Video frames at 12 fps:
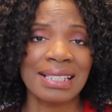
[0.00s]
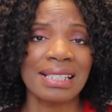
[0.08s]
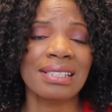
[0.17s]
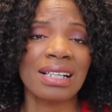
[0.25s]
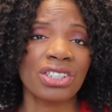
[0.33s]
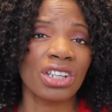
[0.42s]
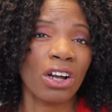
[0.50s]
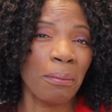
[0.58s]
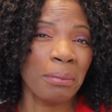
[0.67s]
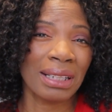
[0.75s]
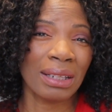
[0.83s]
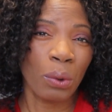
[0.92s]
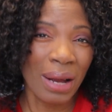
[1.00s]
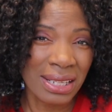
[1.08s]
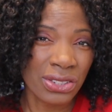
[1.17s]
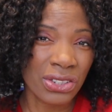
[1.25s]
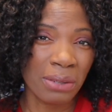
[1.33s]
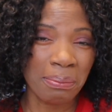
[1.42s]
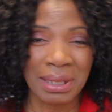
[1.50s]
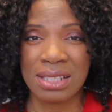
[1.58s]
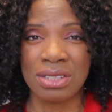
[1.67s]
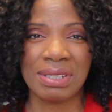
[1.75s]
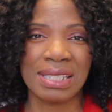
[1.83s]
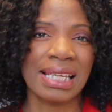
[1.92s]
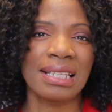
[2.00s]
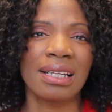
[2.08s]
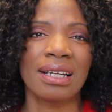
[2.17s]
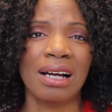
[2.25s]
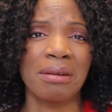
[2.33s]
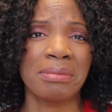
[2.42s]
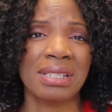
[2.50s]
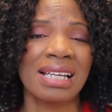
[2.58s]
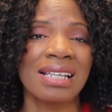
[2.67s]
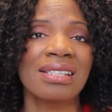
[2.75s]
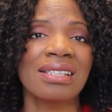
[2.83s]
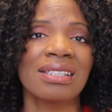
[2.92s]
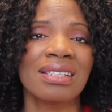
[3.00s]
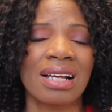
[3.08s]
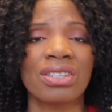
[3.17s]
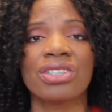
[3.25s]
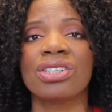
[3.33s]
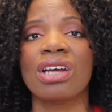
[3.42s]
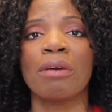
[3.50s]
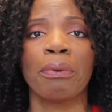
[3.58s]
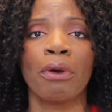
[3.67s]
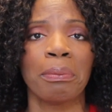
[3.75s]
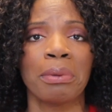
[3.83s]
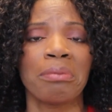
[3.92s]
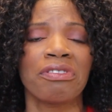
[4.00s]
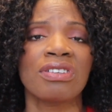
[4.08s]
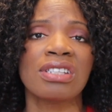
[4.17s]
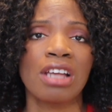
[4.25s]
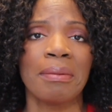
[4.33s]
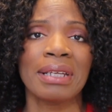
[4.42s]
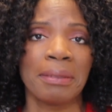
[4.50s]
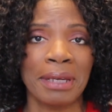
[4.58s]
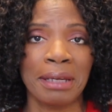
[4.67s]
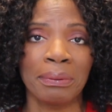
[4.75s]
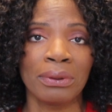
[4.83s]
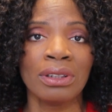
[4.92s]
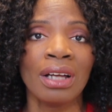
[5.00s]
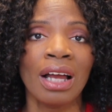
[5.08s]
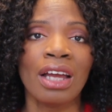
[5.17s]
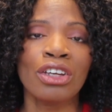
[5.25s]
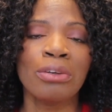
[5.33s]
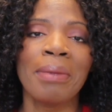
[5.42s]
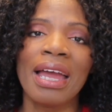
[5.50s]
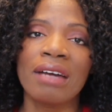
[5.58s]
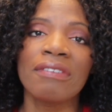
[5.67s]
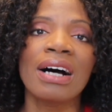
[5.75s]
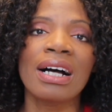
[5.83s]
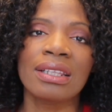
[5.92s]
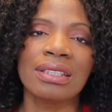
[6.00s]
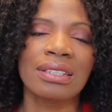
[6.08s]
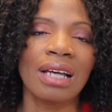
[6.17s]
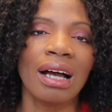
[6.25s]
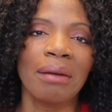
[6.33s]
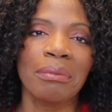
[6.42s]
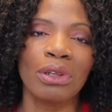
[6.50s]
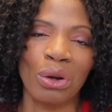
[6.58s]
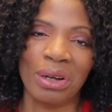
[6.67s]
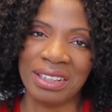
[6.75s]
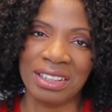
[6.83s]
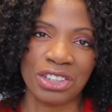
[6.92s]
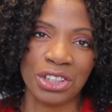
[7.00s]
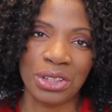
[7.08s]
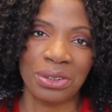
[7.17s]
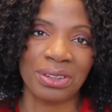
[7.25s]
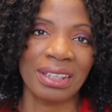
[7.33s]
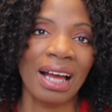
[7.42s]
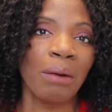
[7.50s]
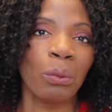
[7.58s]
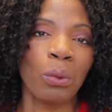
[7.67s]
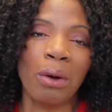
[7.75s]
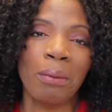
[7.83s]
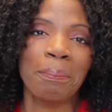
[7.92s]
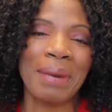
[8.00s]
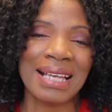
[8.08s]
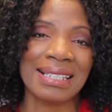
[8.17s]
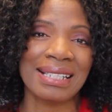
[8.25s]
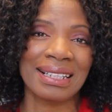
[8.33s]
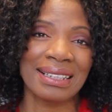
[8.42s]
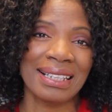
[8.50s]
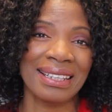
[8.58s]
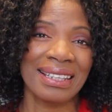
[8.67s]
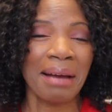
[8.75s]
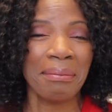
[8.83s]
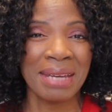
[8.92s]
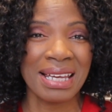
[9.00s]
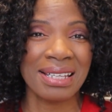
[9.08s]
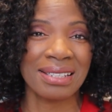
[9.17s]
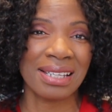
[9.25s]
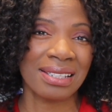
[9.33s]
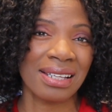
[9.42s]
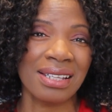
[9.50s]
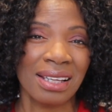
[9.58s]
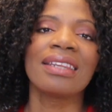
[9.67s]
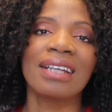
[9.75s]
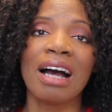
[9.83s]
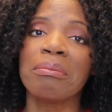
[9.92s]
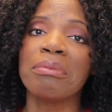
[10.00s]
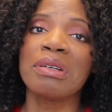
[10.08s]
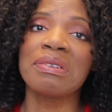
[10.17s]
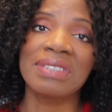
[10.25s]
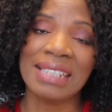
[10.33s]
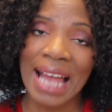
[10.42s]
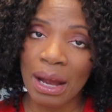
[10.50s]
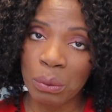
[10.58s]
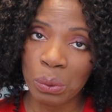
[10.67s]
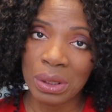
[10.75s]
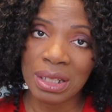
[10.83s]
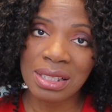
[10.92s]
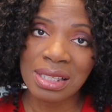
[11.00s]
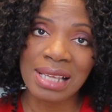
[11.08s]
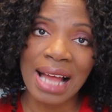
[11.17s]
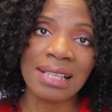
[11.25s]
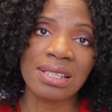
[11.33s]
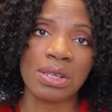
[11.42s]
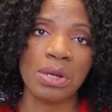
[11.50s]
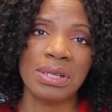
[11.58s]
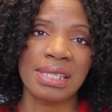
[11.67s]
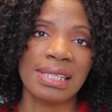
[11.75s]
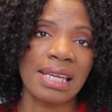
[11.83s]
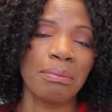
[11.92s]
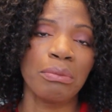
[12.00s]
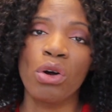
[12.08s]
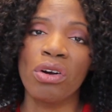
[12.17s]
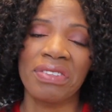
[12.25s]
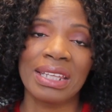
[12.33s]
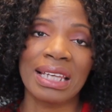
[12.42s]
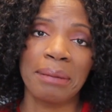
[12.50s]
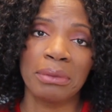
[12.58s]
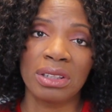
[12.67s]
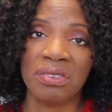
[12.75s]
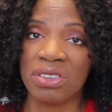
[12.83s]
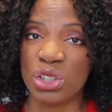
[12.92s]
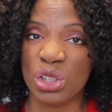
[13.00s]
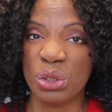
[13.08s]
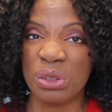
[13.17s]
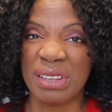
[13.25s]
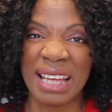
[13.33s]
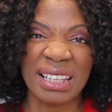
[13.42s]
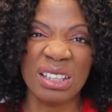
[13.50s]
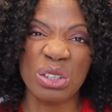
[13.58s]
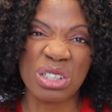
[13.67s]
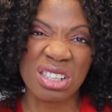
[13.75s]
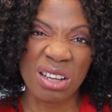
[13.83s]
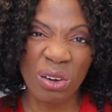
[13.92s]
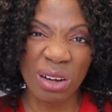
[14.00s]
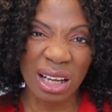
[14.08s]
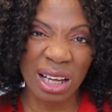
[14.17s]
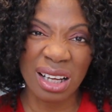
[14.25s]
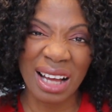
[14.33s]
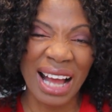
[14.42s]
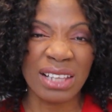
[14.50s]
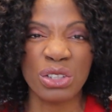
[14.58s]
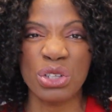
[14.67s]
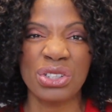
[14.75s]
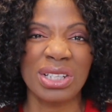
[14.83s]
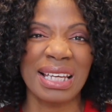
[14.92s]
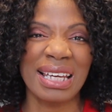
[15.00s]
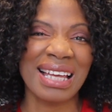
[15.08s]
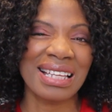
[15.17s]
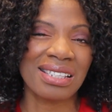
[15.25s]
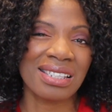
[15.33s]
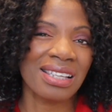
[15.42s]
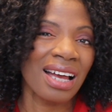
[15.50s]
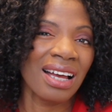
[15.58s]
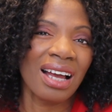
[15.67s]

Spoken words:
is such a common question because receding gums is such a problem for so many people. You may have heard the term long in the tooth, and what basically that means is that the gum moves downwards, and so you see more of the enamel of the tooth and it looks longer, and usually it's